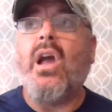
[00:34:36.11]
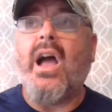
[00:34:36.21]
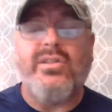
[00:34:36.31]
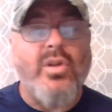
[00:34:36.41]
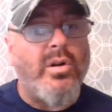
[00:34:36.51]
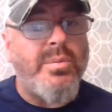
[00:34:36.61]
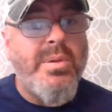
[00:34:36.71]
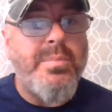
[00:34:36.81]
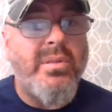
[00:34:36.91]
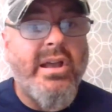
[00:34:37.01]
I talk to
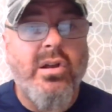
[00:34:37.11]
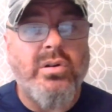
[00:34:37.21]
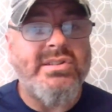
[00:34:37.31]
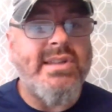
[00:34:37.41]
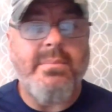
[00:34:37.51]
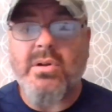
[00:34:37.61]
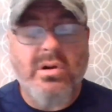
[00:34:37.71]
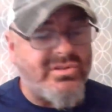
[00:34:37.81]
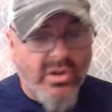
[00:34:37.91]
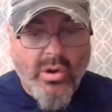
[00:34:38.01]
people that go to
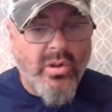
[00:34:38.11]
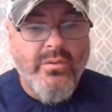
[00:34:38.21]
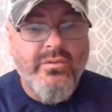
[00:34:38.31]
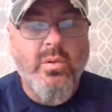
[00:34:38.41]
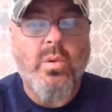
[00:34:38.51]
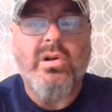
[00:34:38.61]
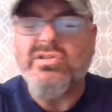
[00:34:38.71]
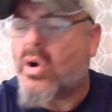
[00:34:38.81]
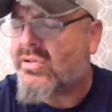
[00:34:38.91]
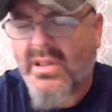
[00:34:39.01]
seminars all over the world,
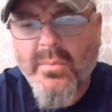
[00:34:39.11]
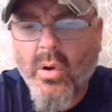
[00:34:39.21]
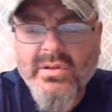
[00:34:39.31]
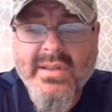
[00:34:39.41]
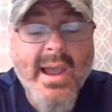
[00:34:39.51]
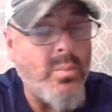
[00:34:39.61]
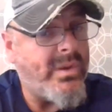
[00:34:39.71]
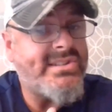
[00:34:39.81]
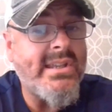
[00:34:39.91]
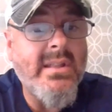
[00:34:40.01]
talk to them all the time. We
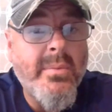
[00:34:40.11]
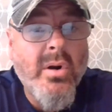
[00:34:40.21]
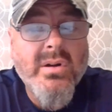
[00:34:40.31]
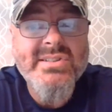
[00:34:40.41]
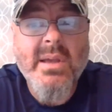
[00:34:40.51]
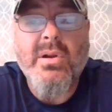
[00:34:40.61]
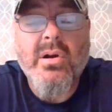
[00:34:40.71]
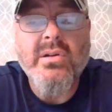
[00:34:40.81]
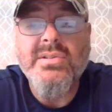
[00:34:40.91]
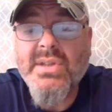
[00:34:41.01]
see them in our
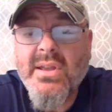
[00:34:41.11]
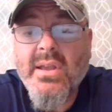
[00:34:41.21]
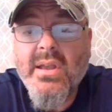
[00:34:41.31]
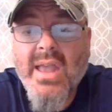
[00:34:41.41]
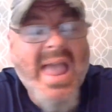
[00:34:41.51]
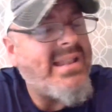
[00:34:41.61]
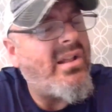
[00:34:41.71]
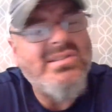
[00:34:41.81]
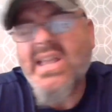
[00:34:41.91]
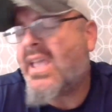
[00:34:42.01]
seminars and they'll
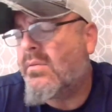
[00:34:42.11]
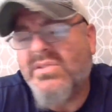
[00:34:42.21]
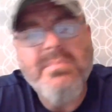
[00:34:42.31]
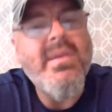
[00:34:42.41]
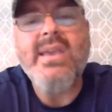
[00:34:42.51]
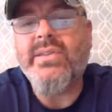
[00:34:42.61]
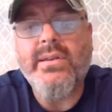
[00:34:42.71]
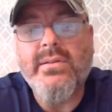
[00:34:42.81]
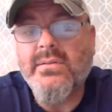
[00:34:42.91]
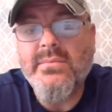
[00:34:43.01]
say, it was
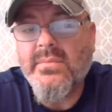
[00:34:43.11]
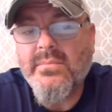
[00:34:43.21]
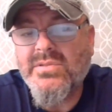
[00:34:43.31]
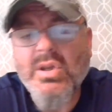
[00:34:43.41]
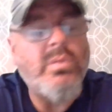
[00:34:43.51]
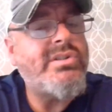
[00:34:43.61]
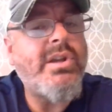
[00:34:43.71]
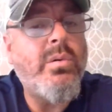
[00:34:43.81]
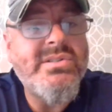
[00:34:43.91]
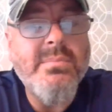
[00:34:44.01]
amazing. So-and-so
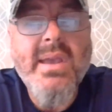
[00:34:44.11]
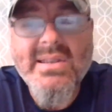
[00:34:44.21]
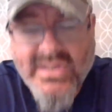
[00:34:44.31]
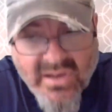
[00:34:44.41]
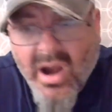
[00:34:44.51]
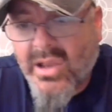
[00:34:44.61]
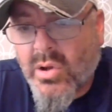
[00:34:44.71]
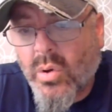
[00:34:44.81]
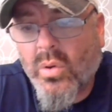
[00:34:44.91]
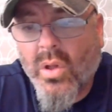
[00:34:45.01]
was amazing. All right,
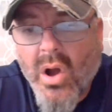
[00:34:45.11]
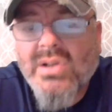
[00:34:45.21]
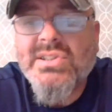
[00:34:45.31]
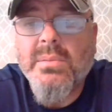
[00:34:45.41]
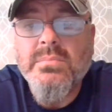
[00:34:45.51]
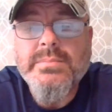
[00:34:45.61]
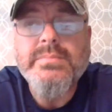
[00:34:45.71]
cool. Awesome.